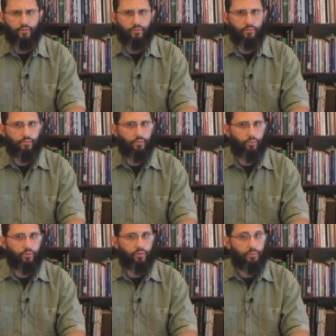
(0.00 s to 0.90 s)
the
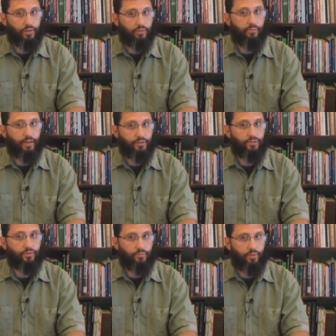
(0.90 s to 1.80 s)
Lord could be coming back
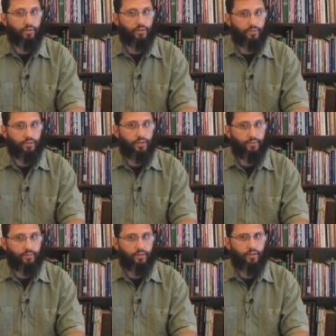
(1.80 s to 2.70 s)
soon, you better get
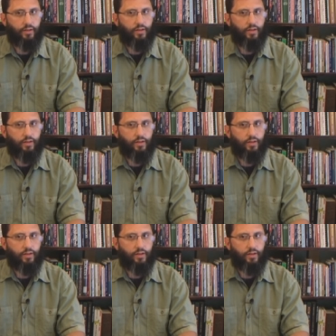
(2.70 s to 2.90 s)
saved.